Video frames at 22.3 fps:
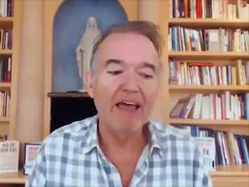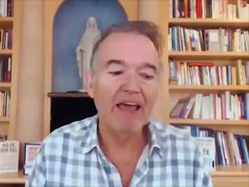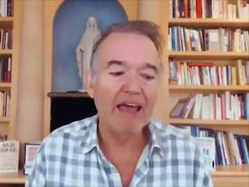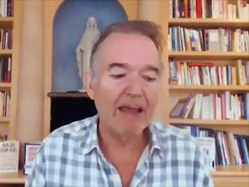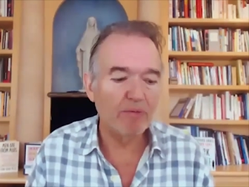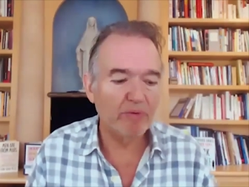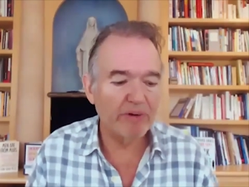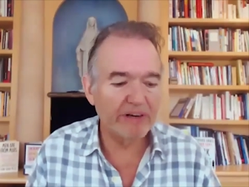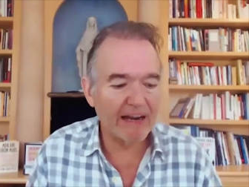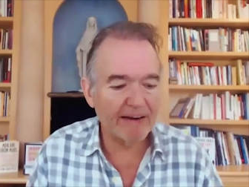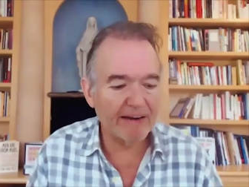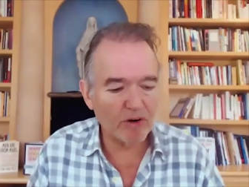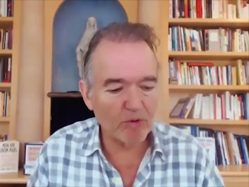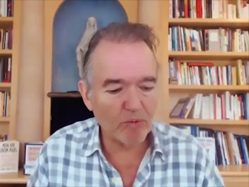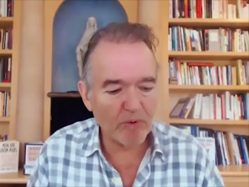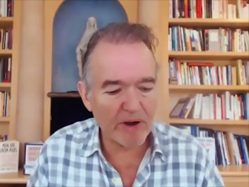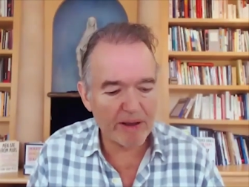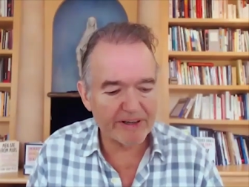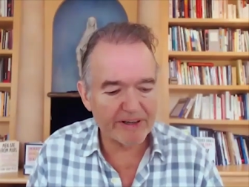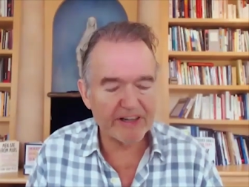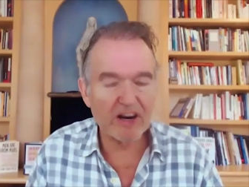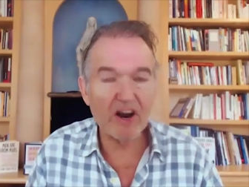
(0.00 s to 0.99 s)
And whenever
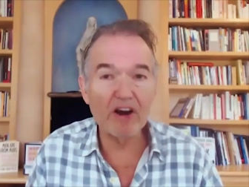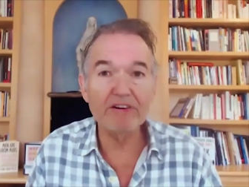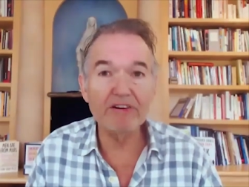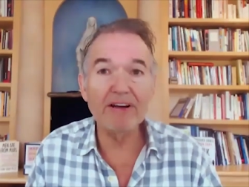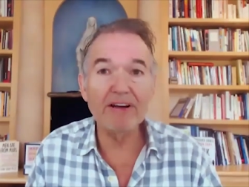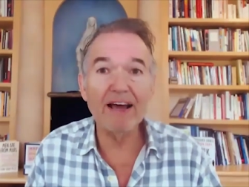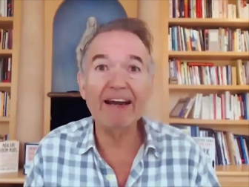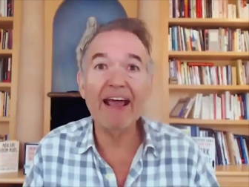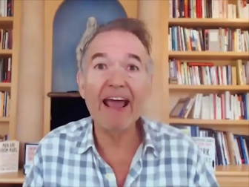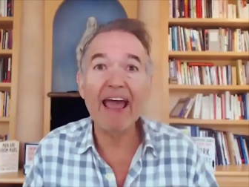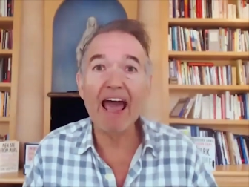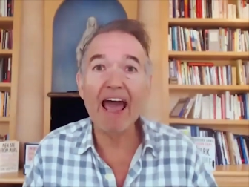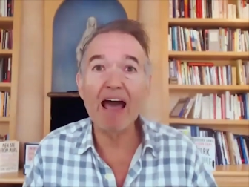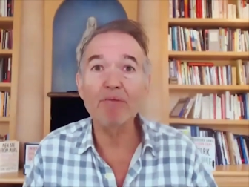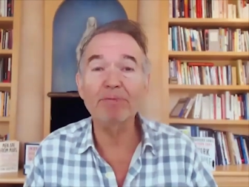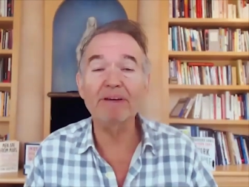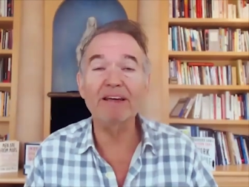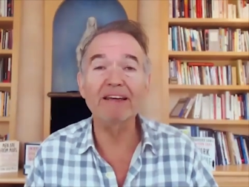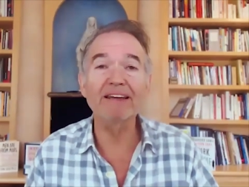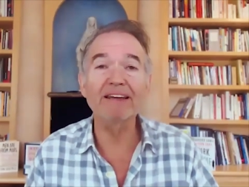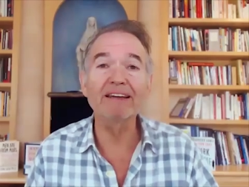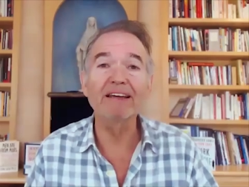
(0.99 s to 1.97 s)
women are not
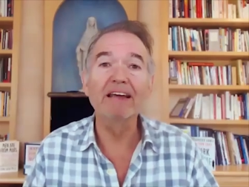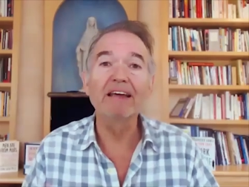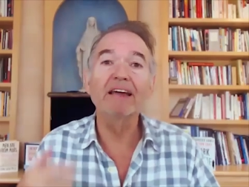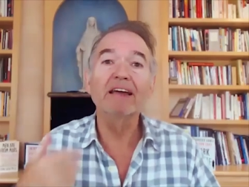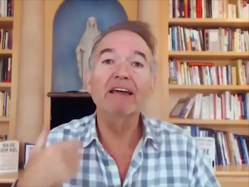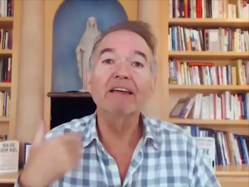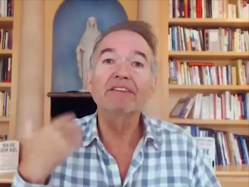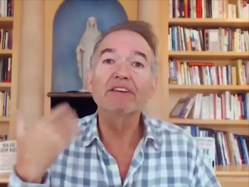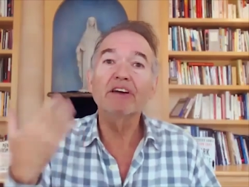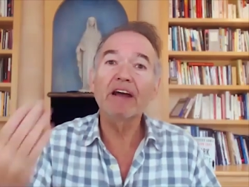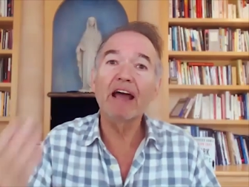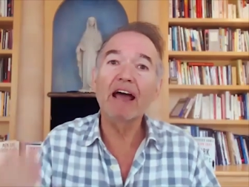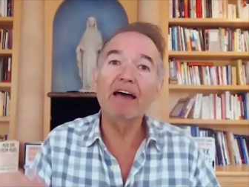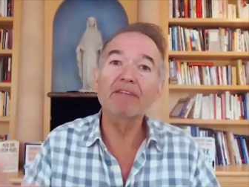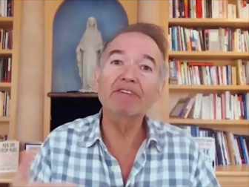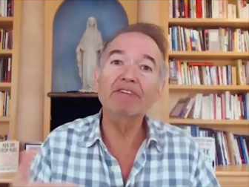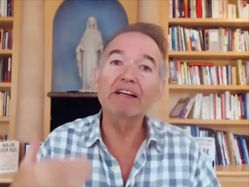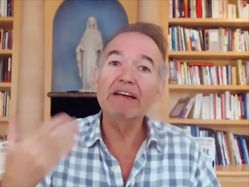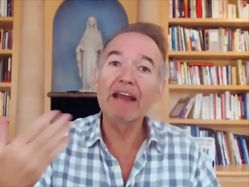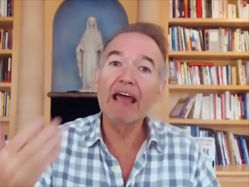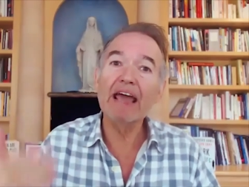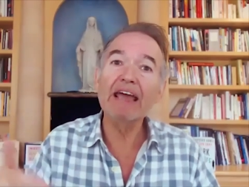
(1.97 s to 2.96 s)
happy, they're
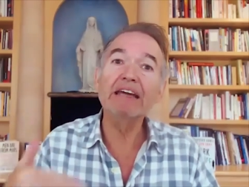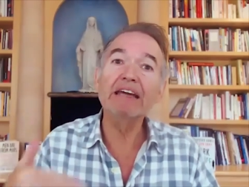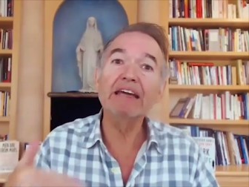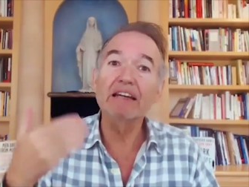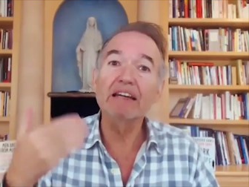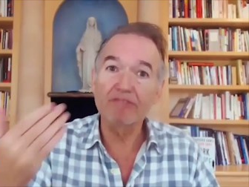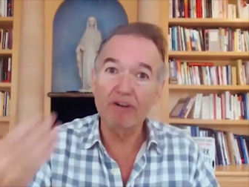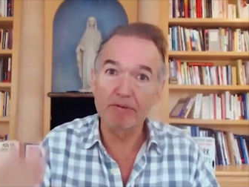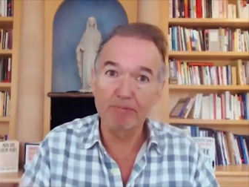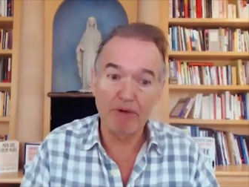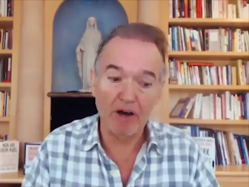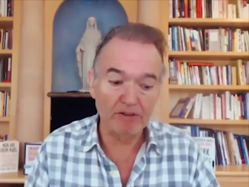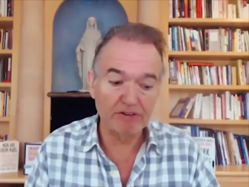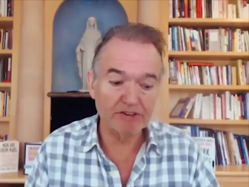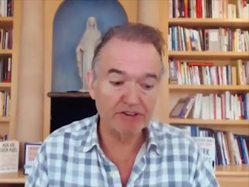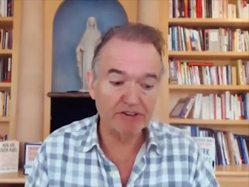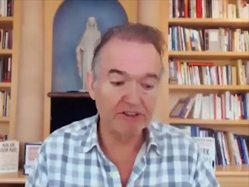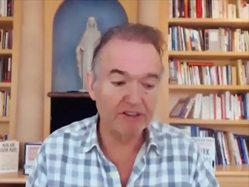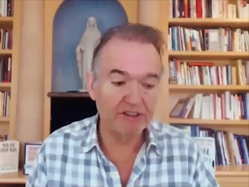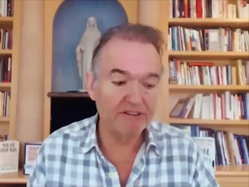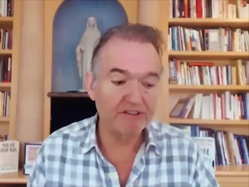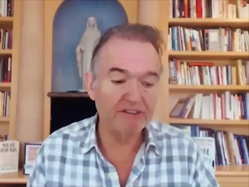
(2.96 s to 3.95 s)
having negative
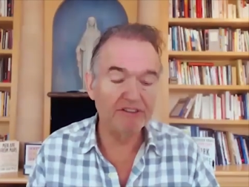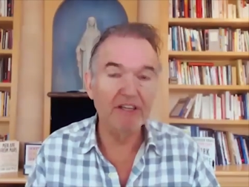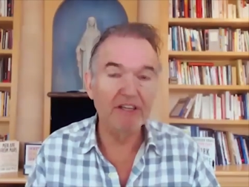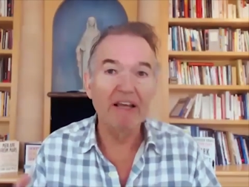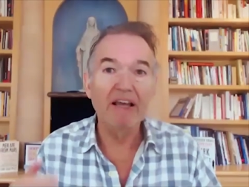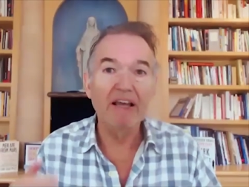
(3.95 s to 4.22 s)
emotions.